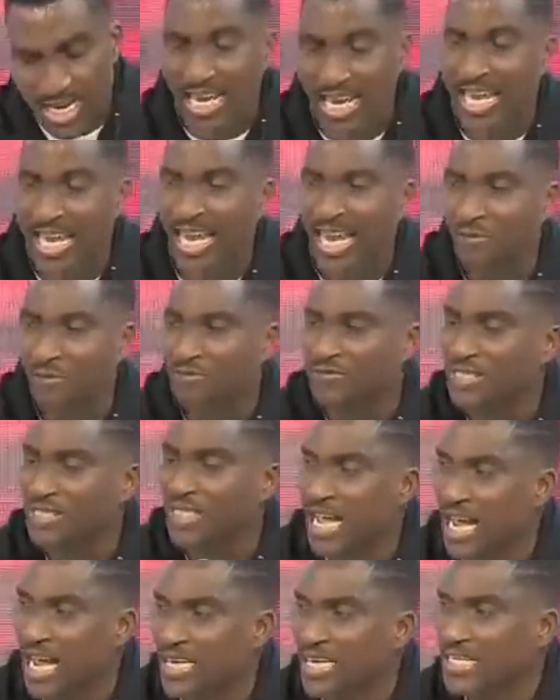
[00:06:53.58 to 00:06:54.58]
If
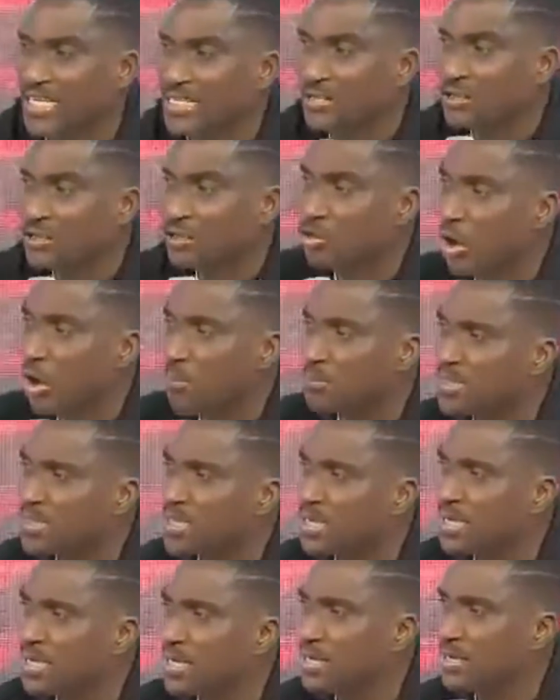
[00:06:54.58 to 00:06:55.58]
there is
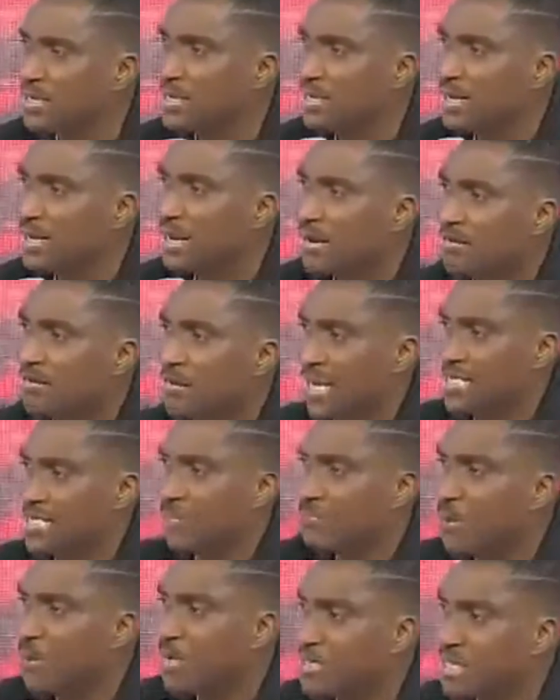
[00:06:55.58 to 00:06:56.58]
something
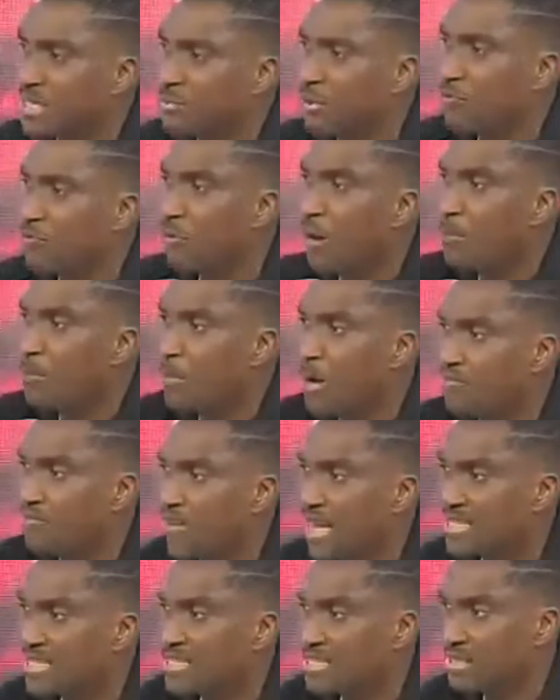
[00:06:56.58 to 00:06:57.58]
responsible for
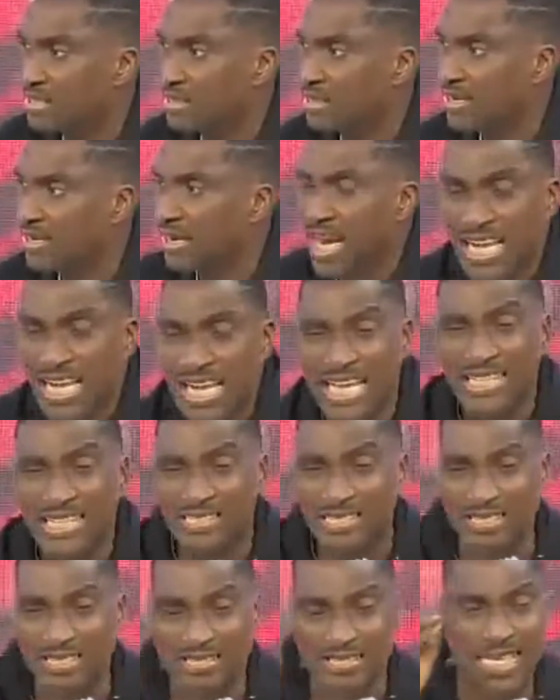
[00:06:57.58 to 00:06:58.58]
poverty,
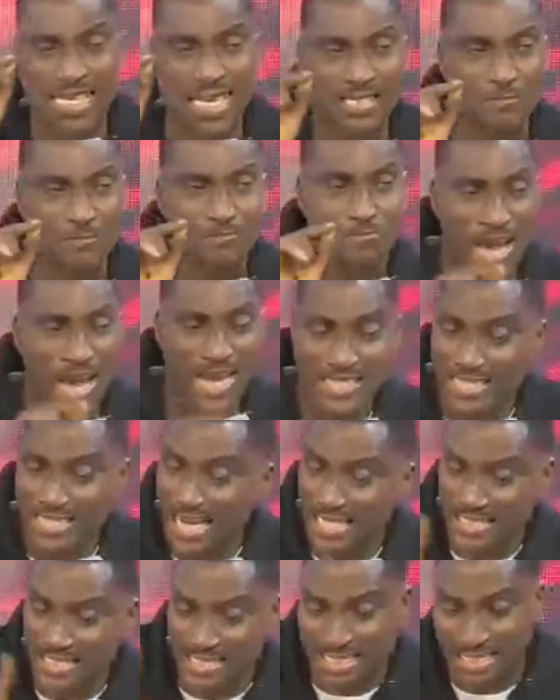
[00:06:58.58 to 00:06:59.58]
it is this
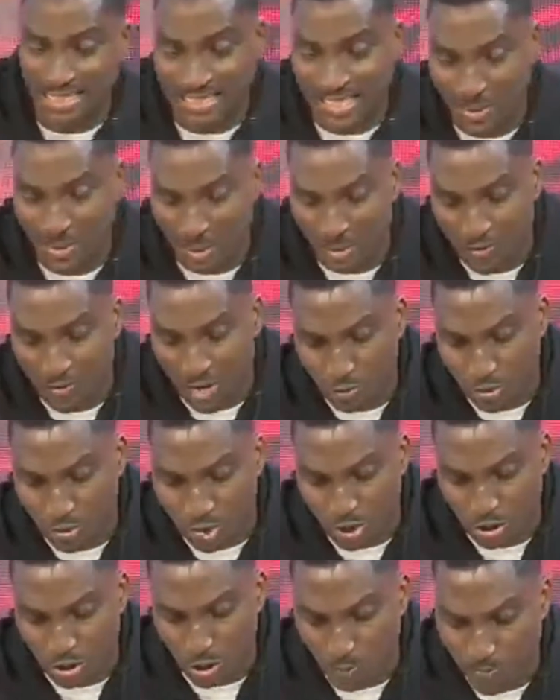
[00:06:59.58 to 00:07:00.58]
present system of
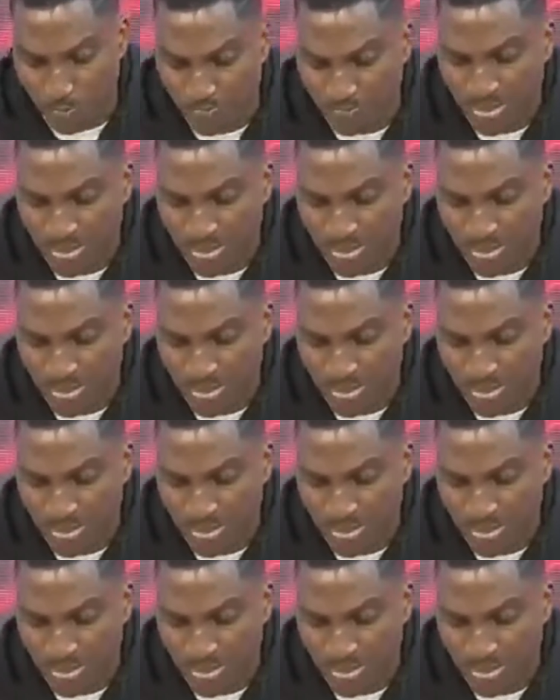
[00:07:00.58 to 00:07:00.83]
education.